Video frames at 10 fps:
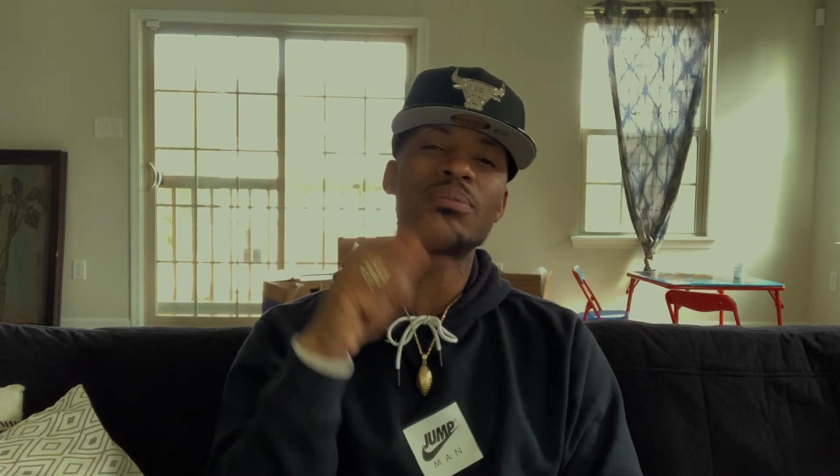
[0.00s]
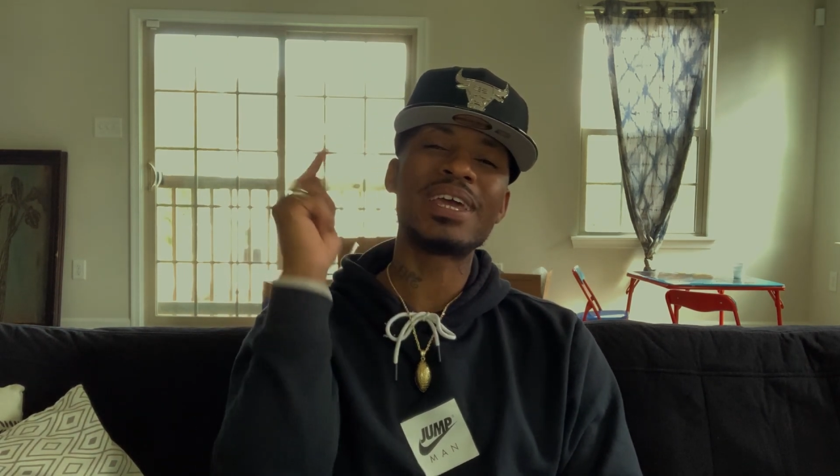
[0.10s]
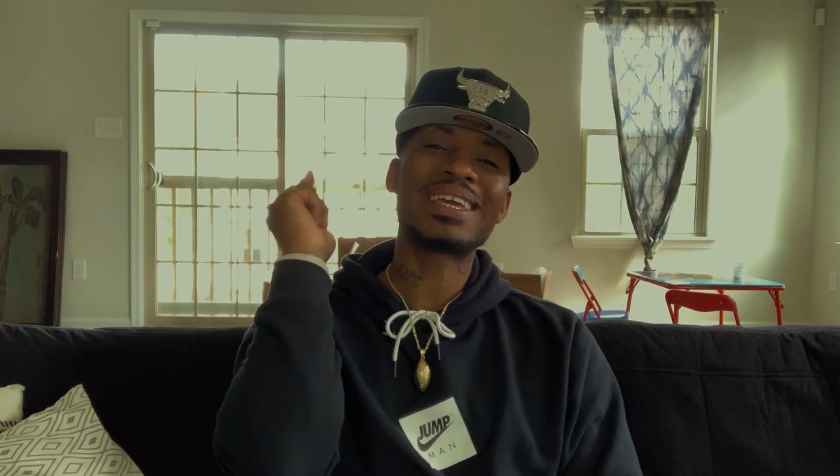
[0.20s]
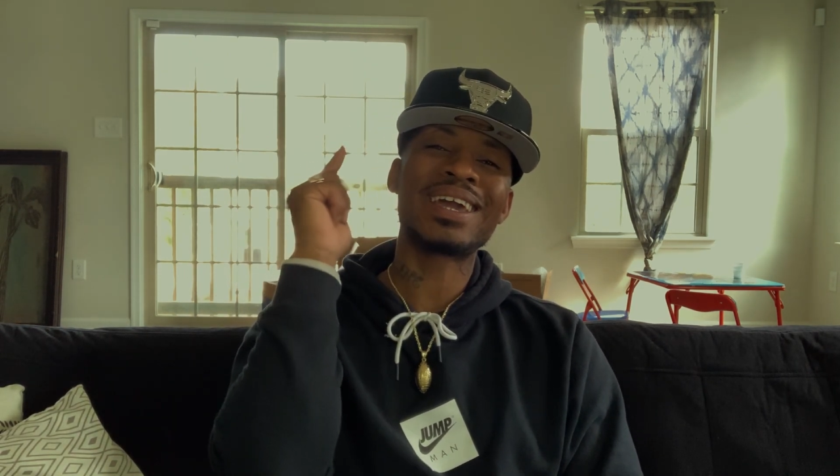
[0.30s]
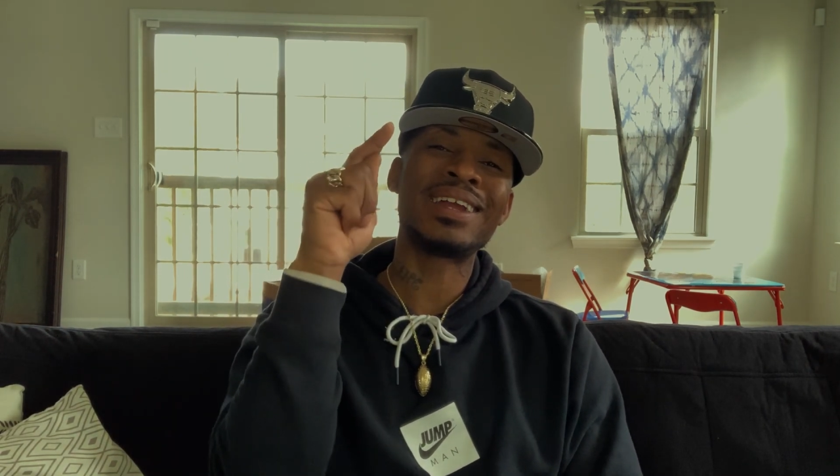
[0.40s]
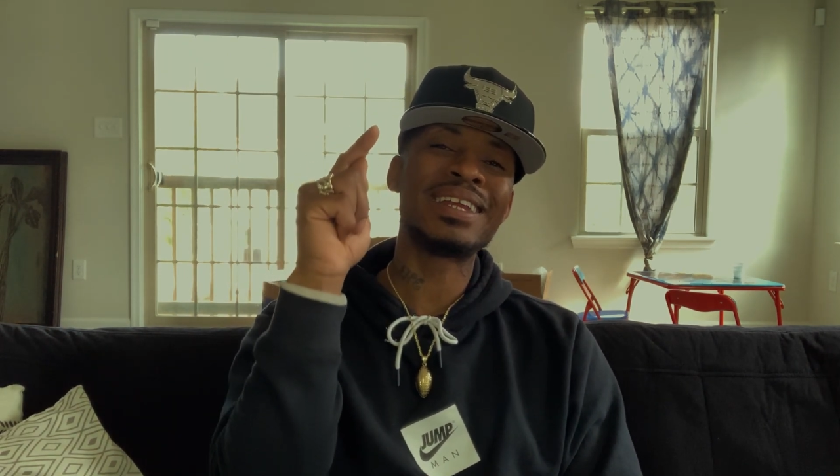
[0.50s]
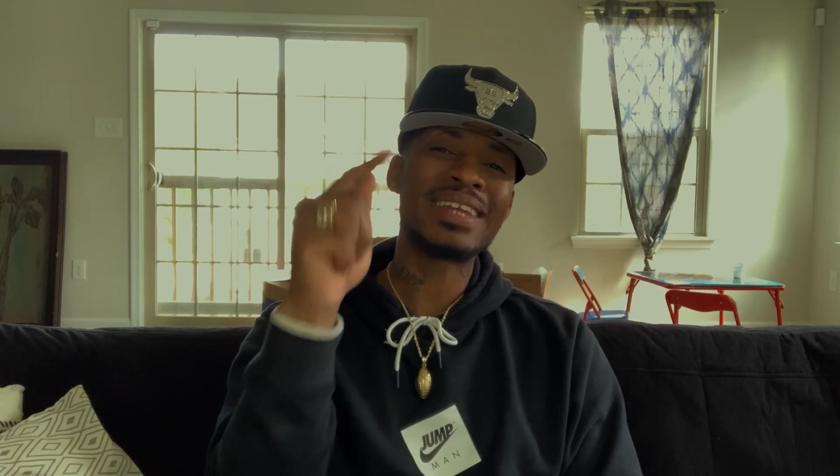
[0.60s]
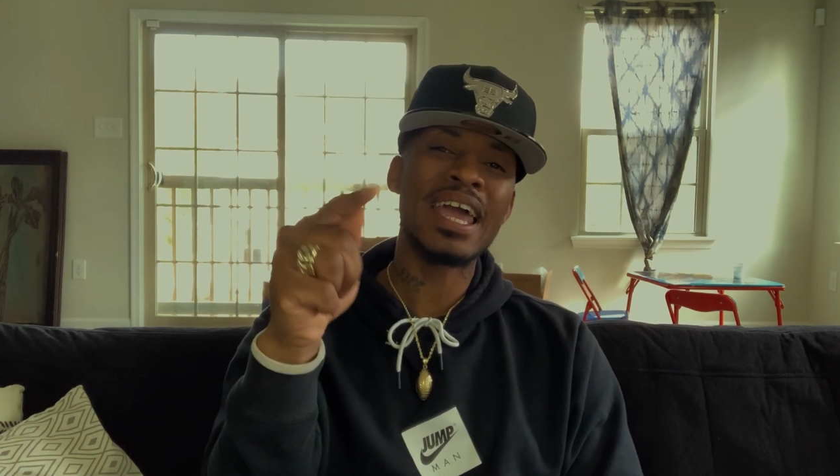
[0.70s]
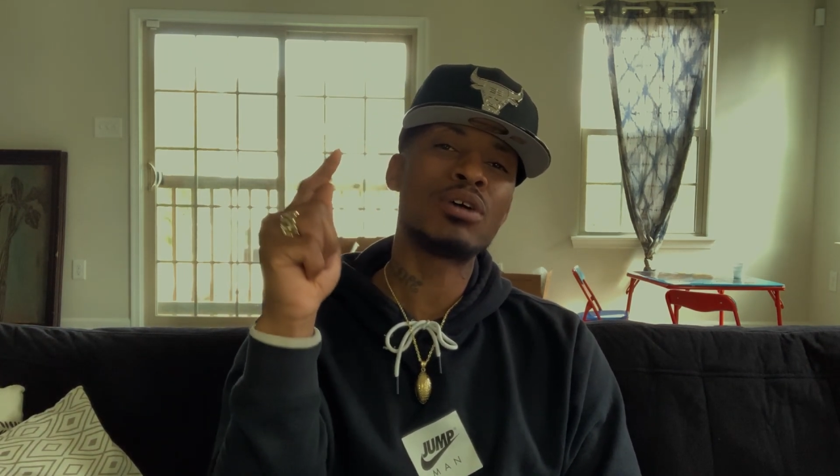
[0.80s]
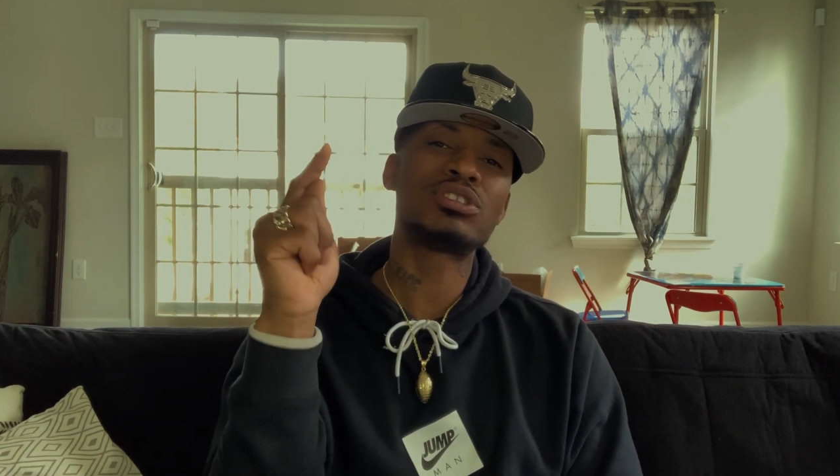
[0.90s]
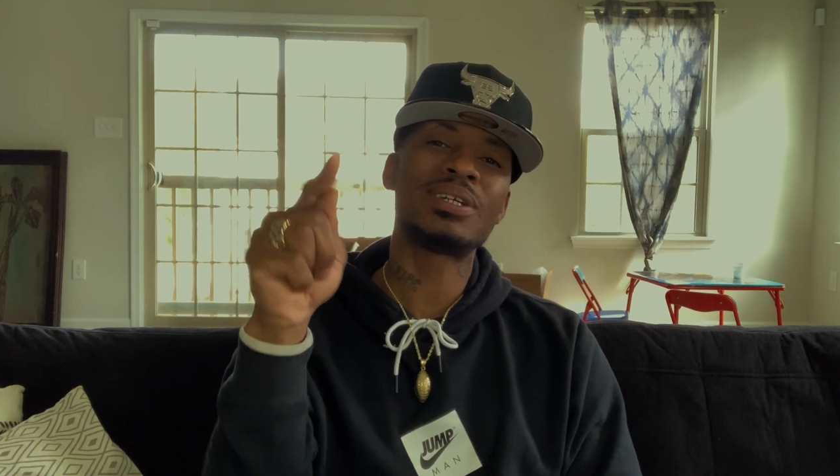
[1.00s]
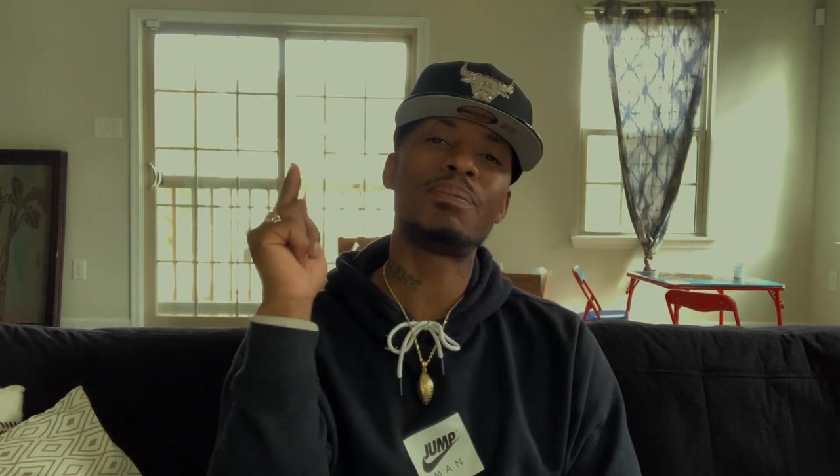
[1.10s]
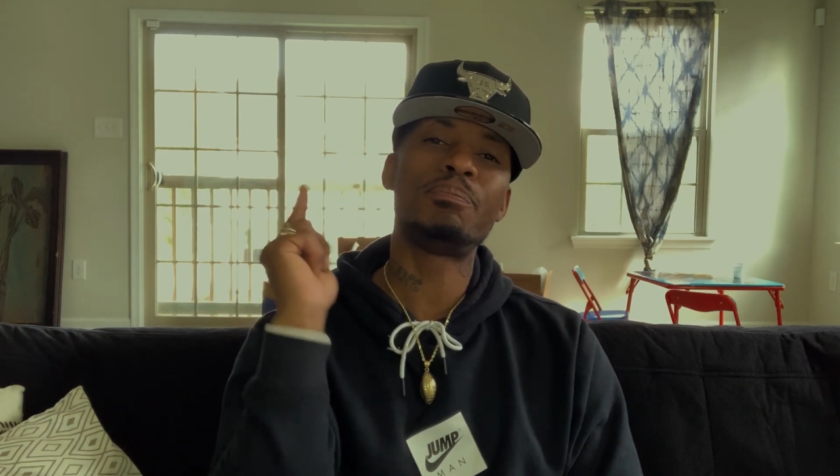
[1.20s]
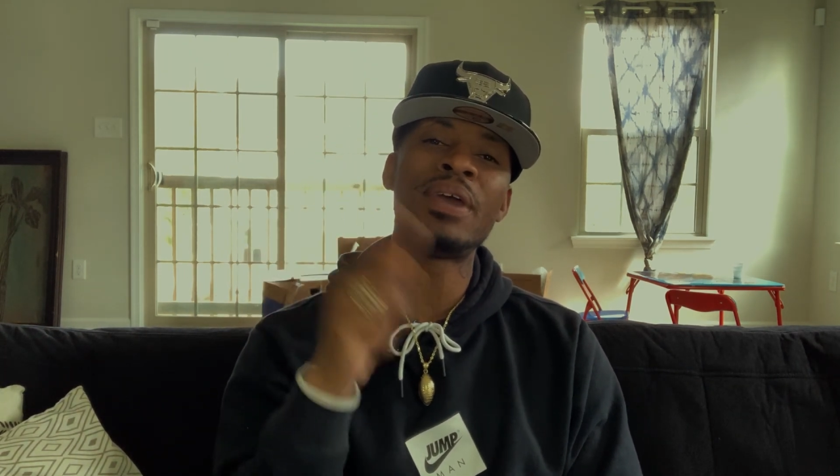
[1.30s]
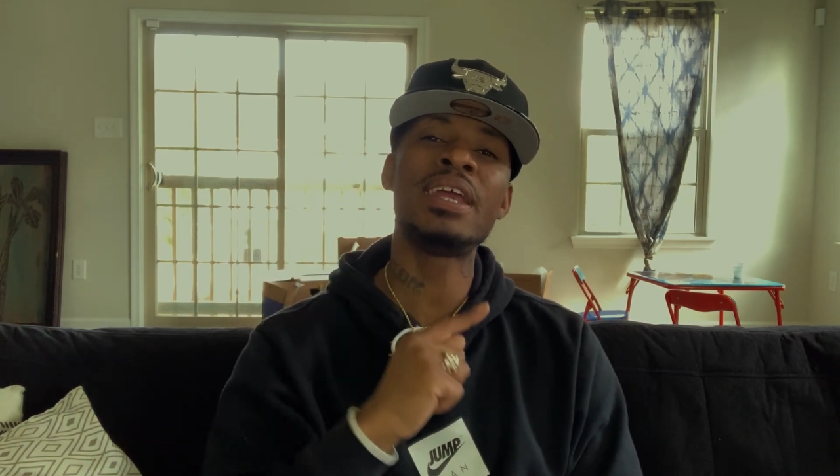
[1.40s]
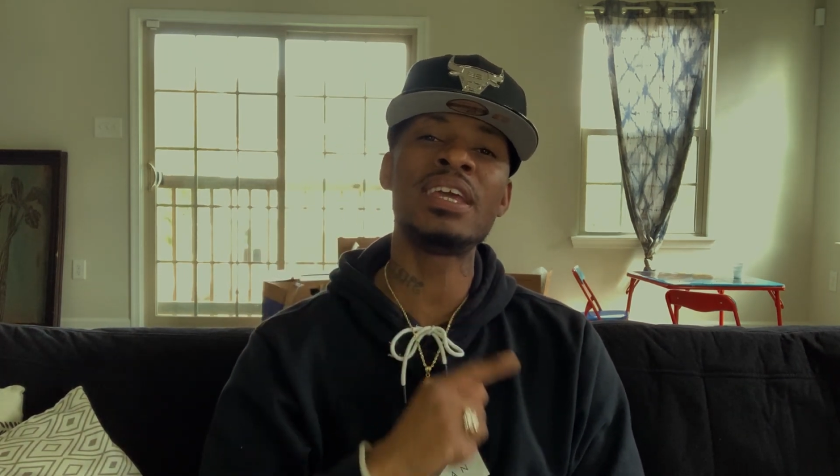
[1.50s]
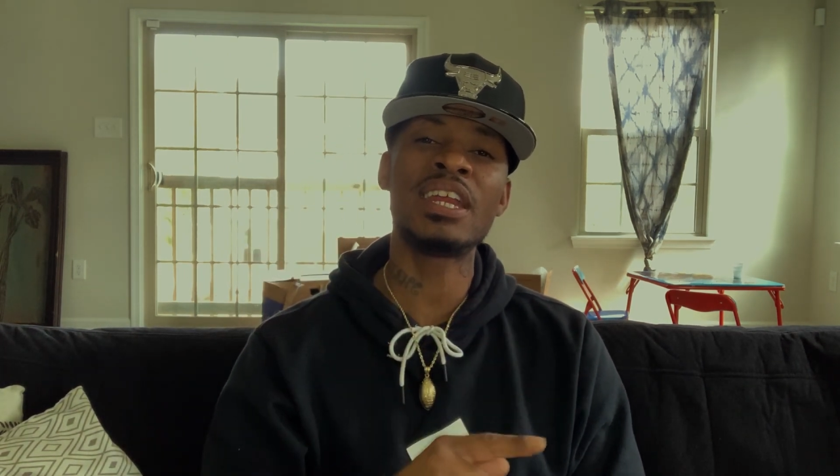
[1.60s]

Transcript: they count it down to the penny